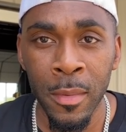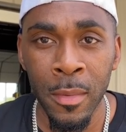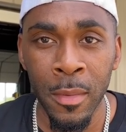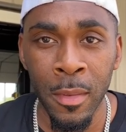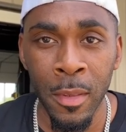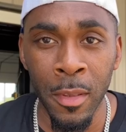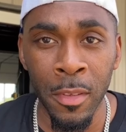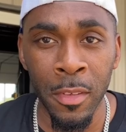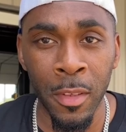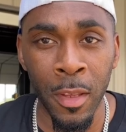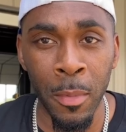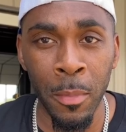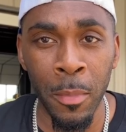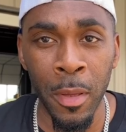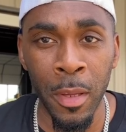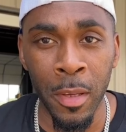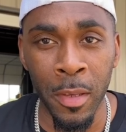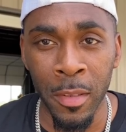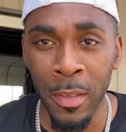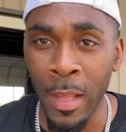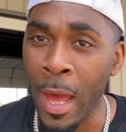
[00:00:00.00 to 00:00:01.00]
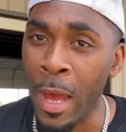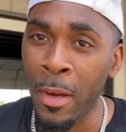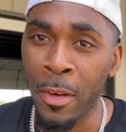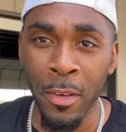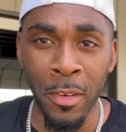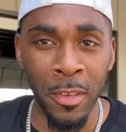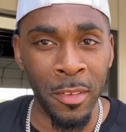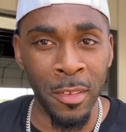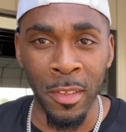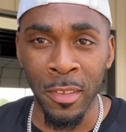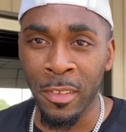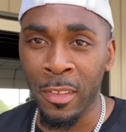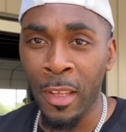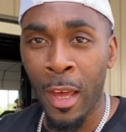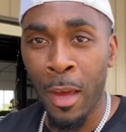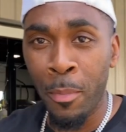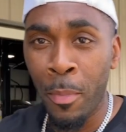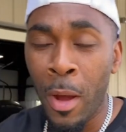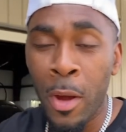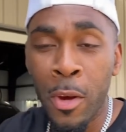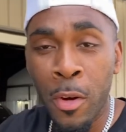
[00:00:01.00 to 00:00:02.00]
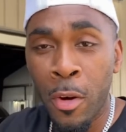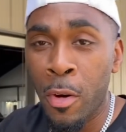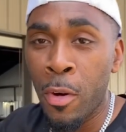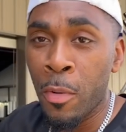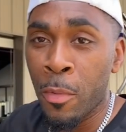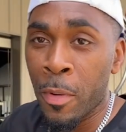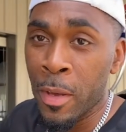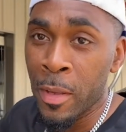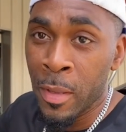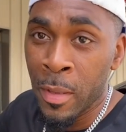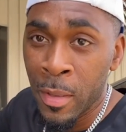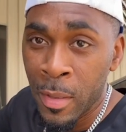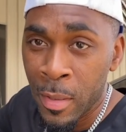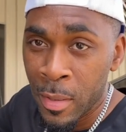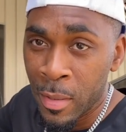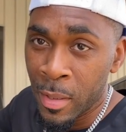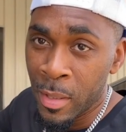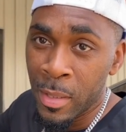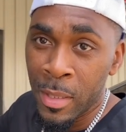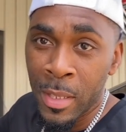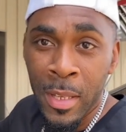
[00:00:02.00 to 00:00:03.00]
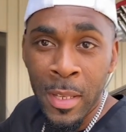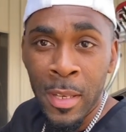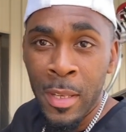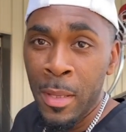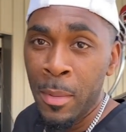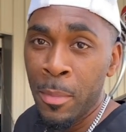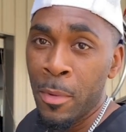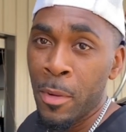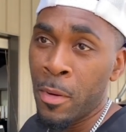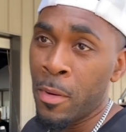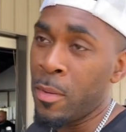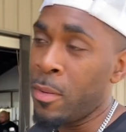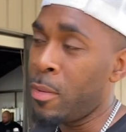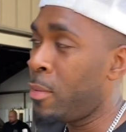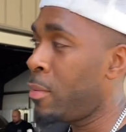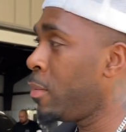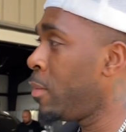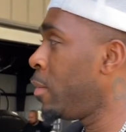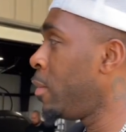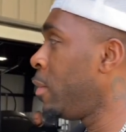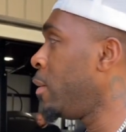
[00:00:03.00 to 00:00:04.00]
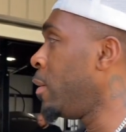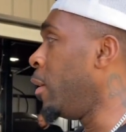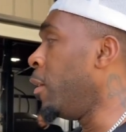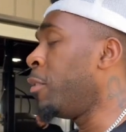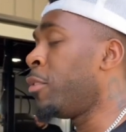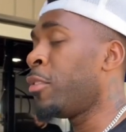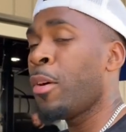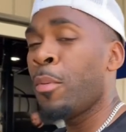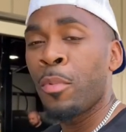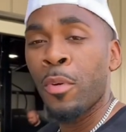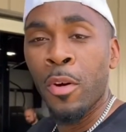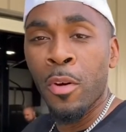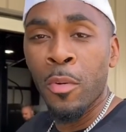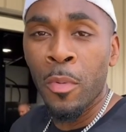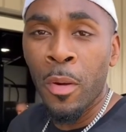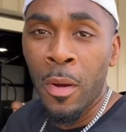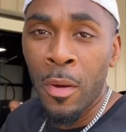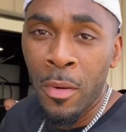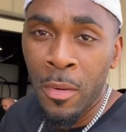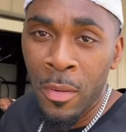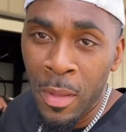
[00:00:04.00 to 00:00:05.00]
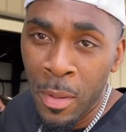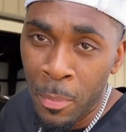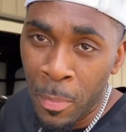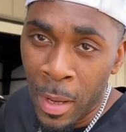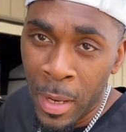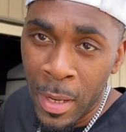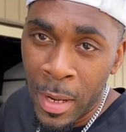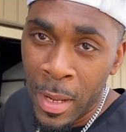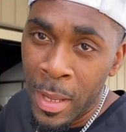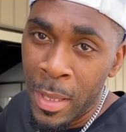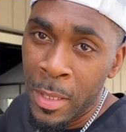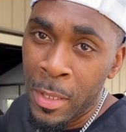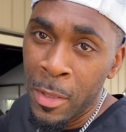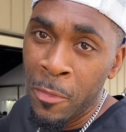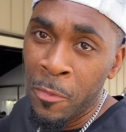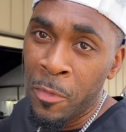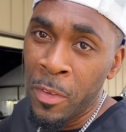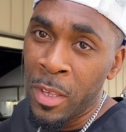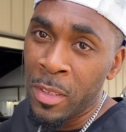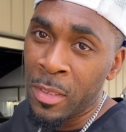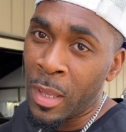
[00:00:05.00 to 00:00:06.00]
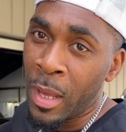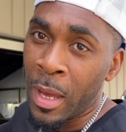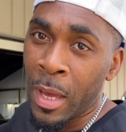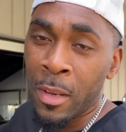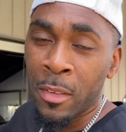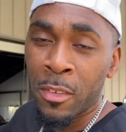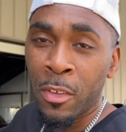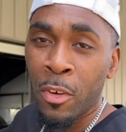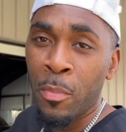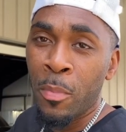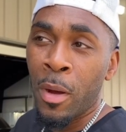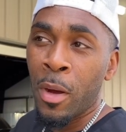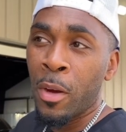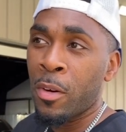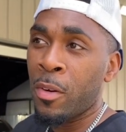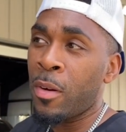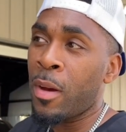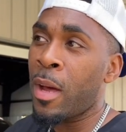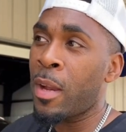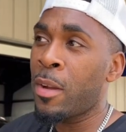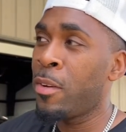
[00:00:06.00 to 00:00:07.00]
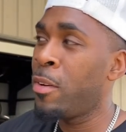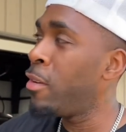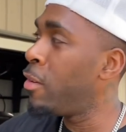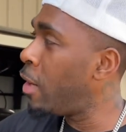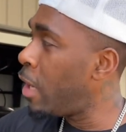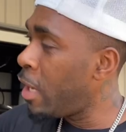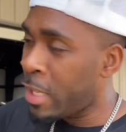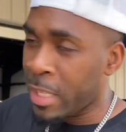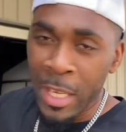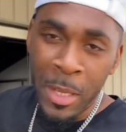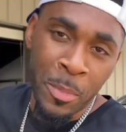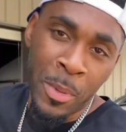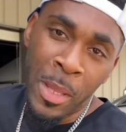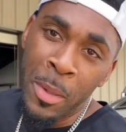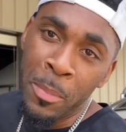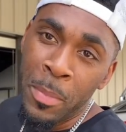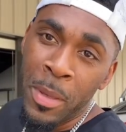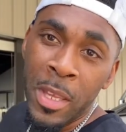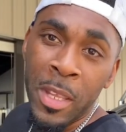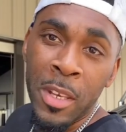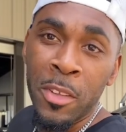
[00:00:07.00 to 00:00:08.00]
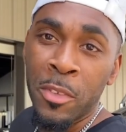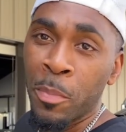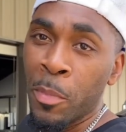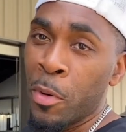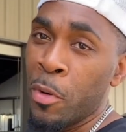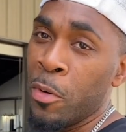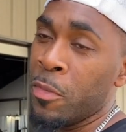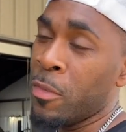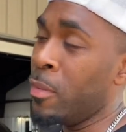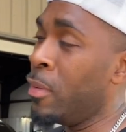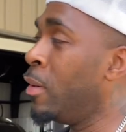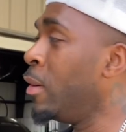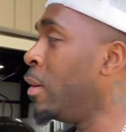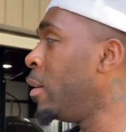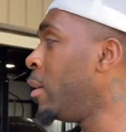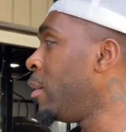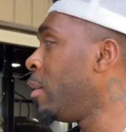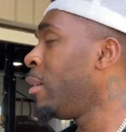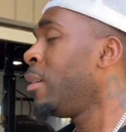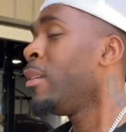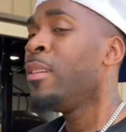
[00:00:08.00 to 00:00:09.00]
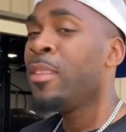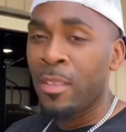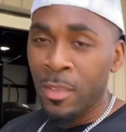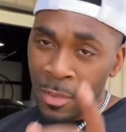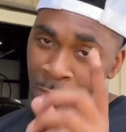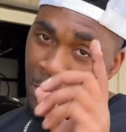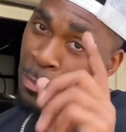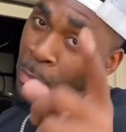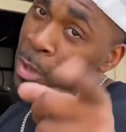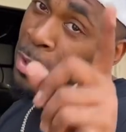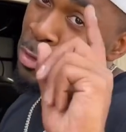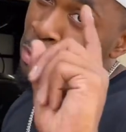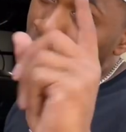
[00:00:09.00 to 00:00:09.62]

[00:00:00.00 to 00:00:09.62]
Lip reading: You understand me? Because I could have just signed my car away and didn't even know. If something go wrong, it might not even get fixed. I got to tow my car out of here and they keep their business moving. Just